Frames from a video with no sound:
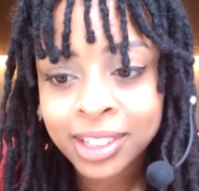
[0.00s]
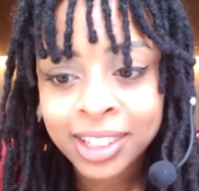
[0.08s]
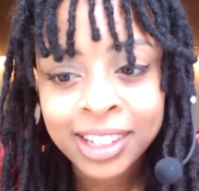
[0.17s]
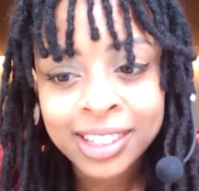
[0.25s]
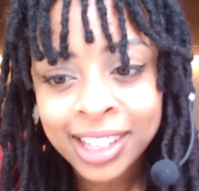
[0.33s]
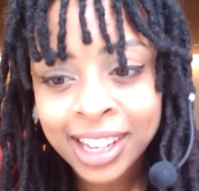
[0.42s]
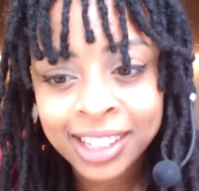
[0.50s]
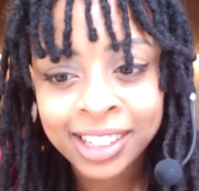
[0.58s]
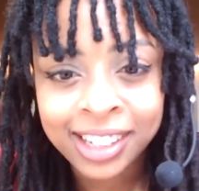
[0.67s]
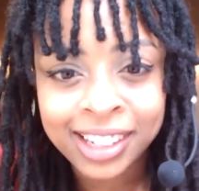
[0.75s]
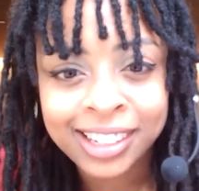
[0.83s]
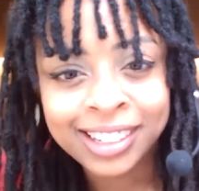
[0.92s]
it.
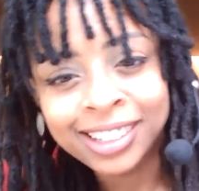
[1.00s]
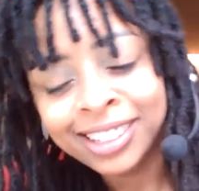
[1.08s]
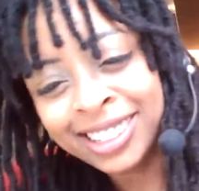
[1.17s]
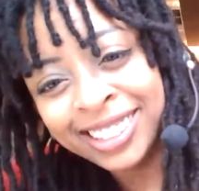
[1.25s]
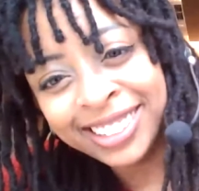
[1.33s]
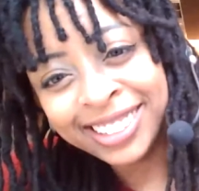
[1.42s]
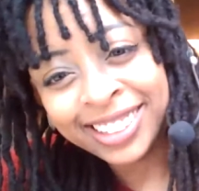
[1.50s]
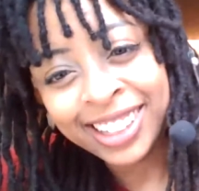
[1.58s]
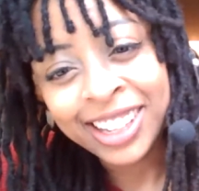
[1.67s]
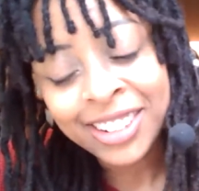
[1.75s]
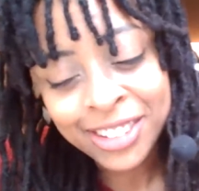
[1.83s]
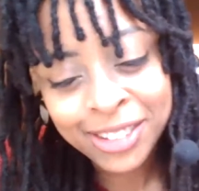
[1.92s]
Exactly.
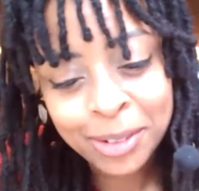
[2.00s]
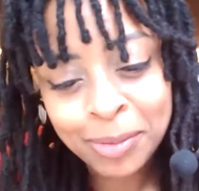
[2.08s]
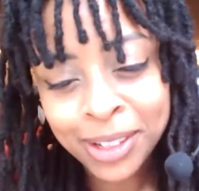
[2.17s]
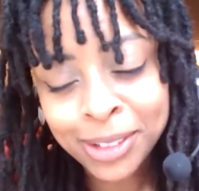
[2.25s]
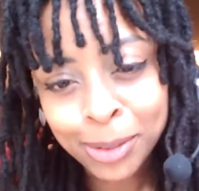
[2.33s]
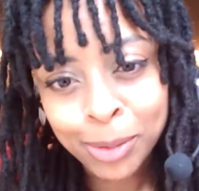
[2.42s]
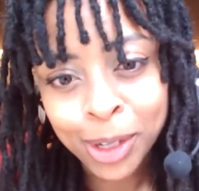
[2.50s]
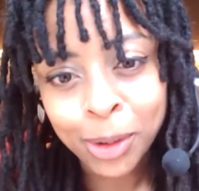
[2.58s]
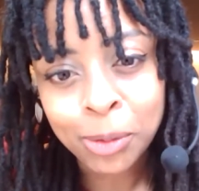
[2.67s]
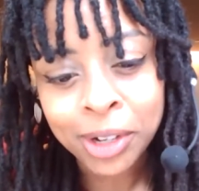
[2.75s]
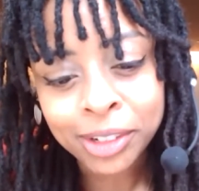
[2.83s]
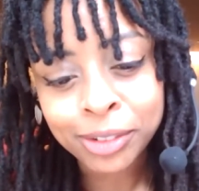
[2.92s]
It also depends on what you
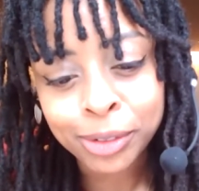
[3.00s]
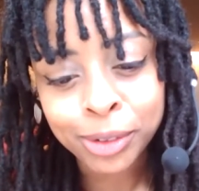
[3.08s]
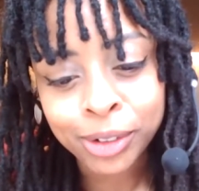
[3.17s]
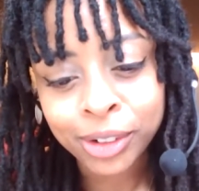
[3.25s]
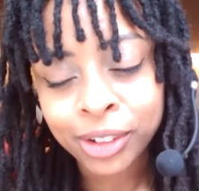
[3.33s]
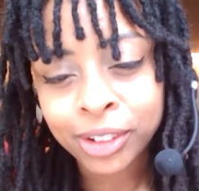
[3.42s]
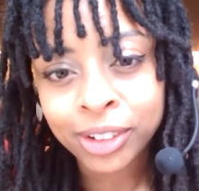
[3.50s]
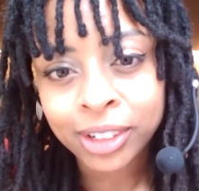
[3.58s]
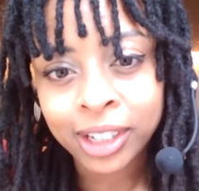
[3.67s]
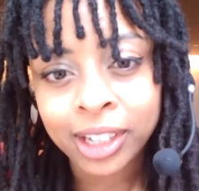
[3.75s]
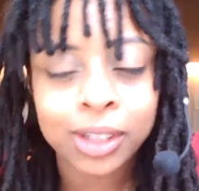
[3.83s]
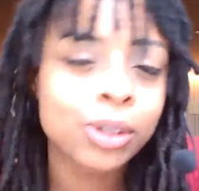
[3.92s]
want for
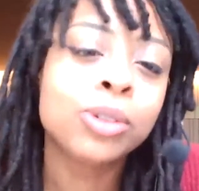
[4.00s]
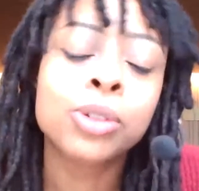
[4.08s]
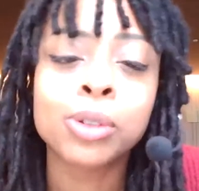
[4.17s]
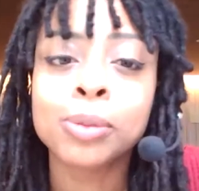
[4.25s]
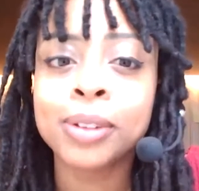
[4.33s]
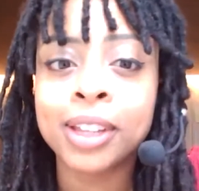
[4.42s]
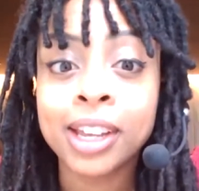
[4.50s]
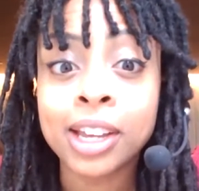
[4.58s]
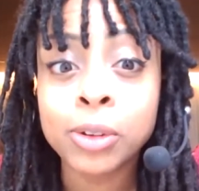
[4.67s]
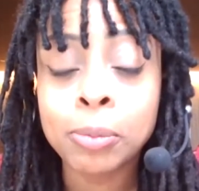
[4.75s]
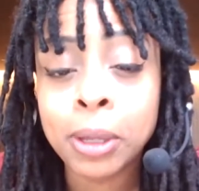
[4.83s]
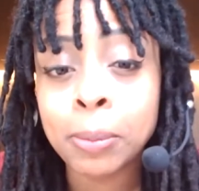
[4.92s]
like YouTube. Like I
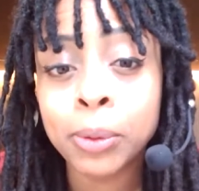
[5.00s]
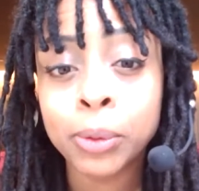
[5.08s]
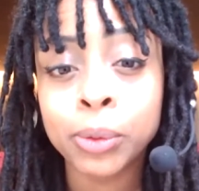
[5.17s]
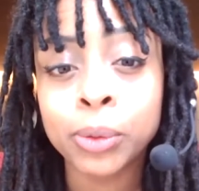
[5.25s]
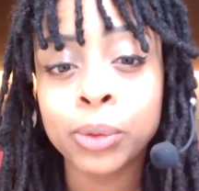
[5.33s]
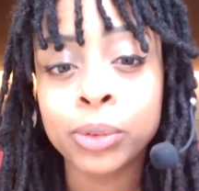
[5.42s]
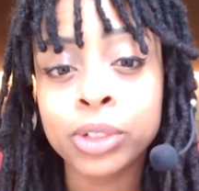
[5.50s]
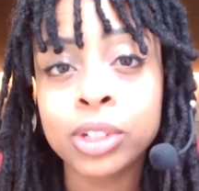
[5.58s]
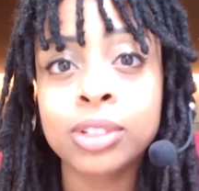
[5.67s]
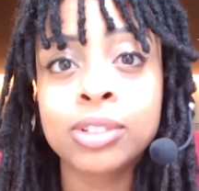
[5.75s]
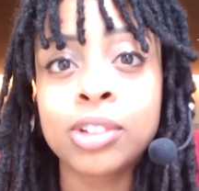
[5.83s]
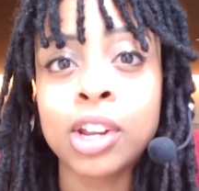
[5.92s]
know people who
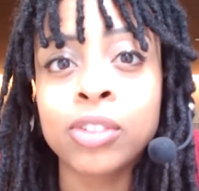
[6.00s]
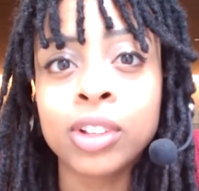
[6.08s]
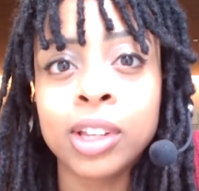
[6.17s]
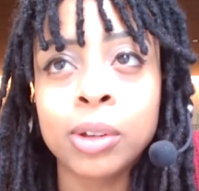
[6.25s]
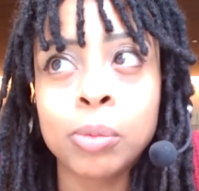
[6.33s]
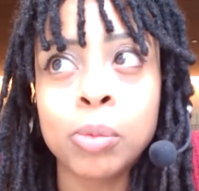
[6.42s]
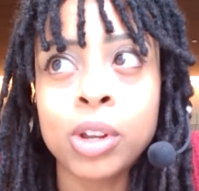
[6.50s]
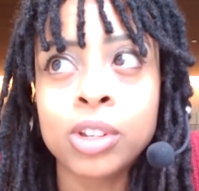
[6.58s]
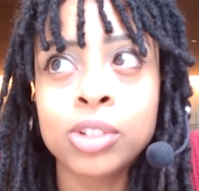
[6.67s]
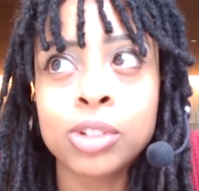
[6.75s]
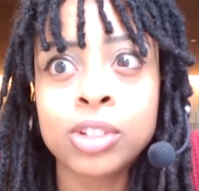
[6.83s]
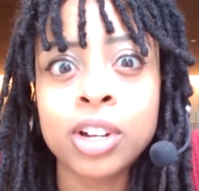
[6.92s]
just generally want
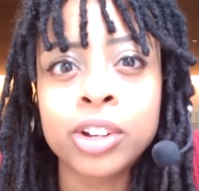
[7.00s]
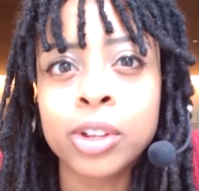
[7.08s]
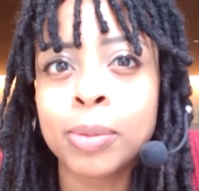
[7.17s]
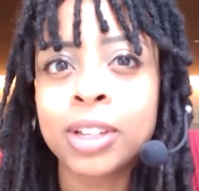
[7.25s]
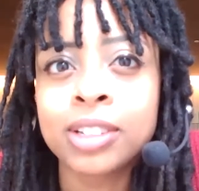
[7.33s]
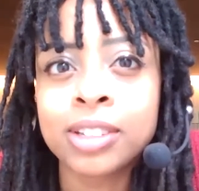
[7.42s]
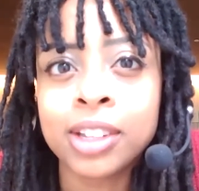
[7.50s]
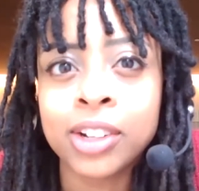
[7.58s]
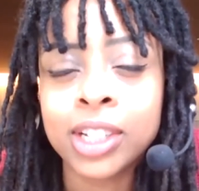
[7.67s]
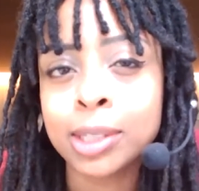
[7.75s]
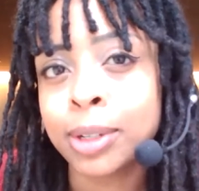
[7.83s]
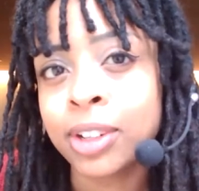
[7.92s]
to document their
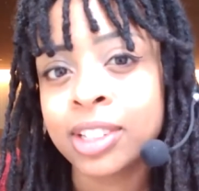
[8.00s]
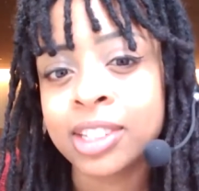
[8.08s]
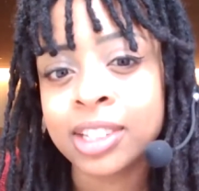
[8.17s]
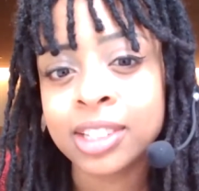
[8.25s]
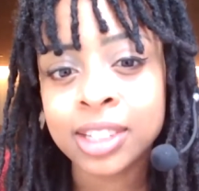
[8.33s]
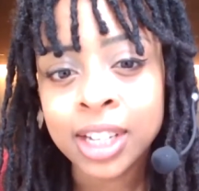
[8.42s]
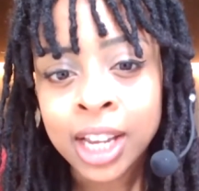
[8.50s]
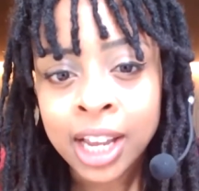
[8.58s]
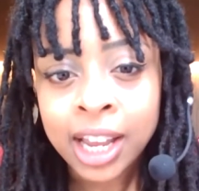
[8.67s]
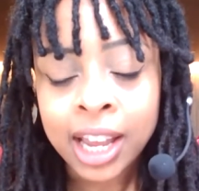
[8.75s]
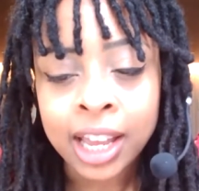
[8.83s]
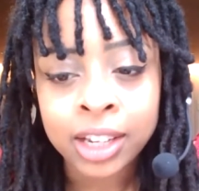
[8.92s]
experiences,
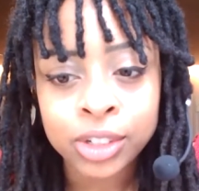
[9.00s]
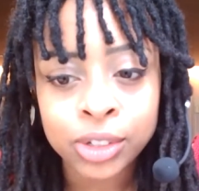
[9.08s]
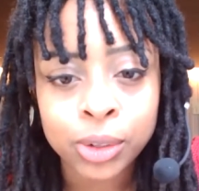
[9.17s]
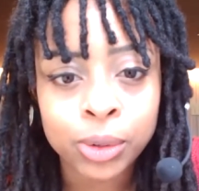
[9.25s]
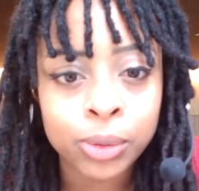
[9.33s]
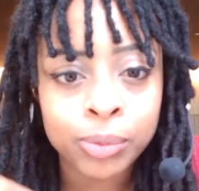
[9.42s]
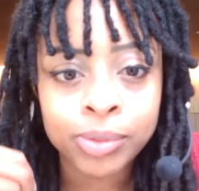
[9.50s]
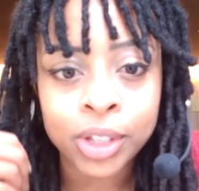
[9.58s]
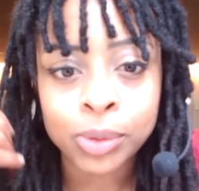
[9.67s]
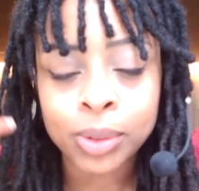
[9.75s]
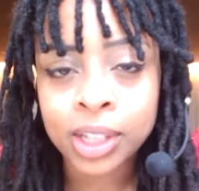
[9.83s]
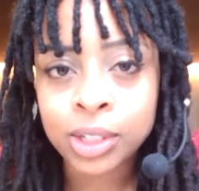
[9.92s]
and so
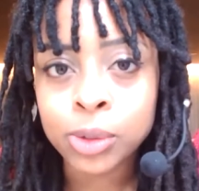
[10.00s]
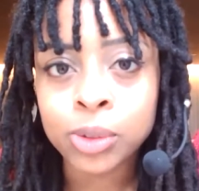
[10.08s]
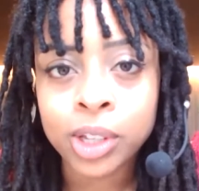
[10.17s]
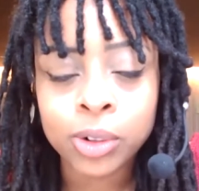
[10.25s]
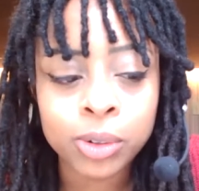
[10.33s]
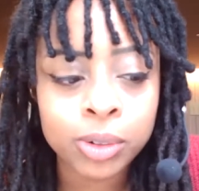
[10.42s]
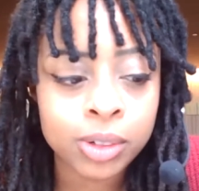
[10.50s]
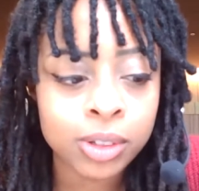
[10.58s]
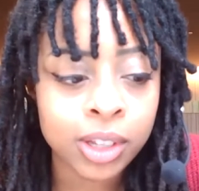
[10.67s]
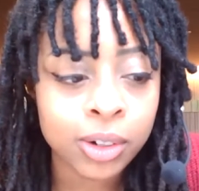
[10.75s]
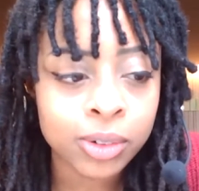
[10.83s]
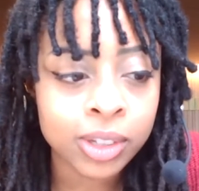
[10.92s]
that's what they do. They
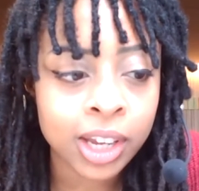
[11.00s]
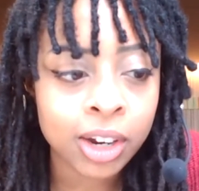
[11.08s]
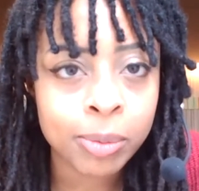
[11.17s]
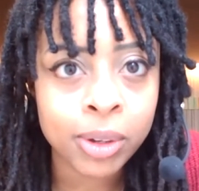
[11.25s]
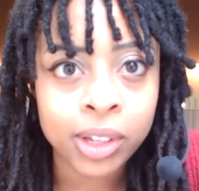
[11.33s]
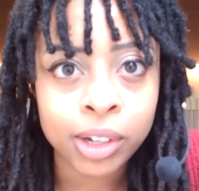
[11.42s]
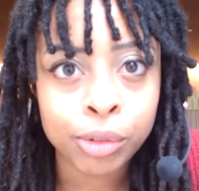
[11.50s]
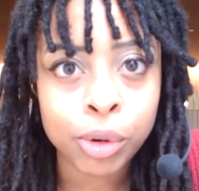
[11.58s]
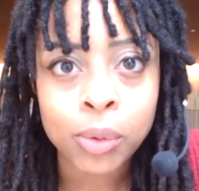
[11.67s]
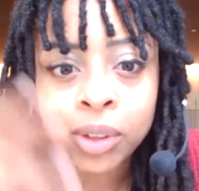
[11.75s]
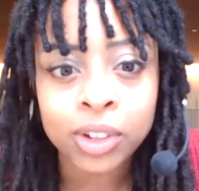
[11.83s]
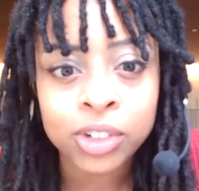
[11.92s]
don't care about like
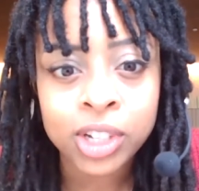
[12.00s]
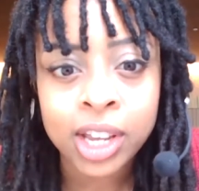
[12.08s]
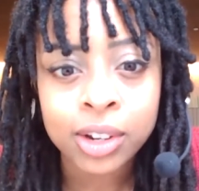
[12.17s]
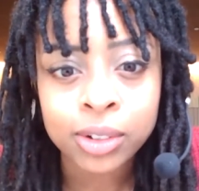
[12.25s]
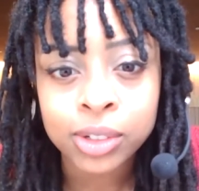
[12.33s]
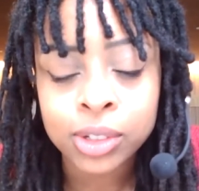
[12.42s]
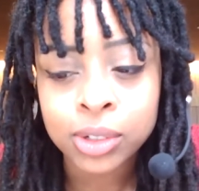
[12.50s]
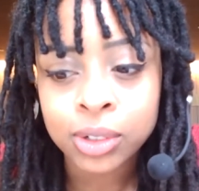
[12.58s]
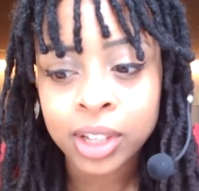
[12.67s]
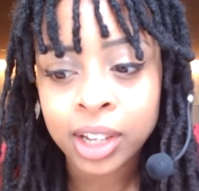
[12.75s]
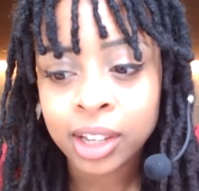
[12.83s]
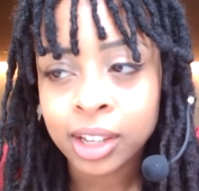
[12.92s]
growing their channel to
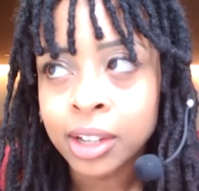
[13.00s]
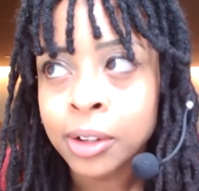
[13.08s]
like